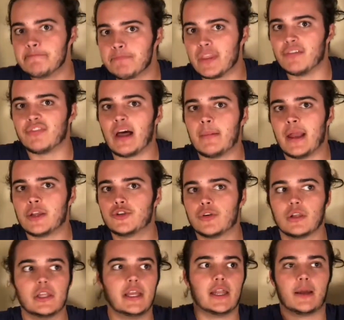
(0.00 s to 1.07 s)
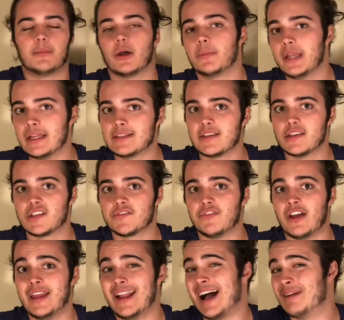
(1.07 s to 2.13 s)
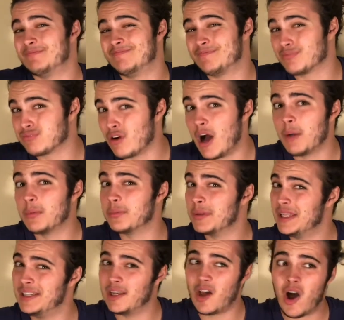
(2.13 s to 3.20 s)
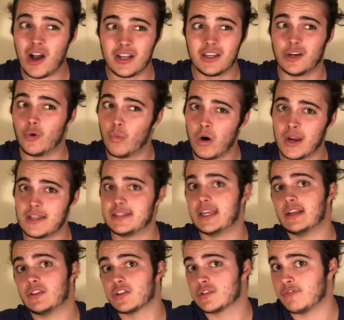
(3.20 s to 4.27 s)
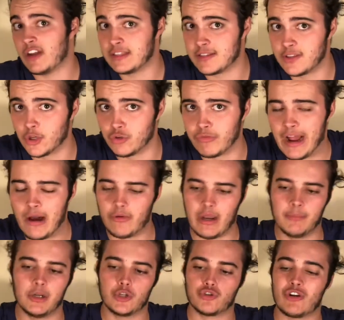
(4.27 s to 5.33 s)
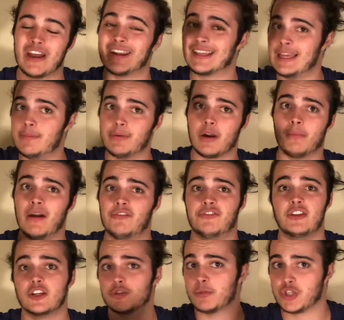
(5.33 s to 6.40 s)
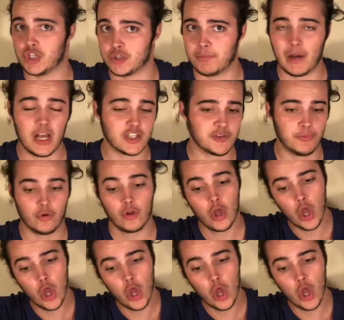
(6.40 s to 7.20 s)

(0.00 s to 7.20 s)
if I'm Andrea Lee and I'm coming into this fight, I'm probably not going to want to take this fight to the ground. I'm going to try to keep it on my feet as much as possible,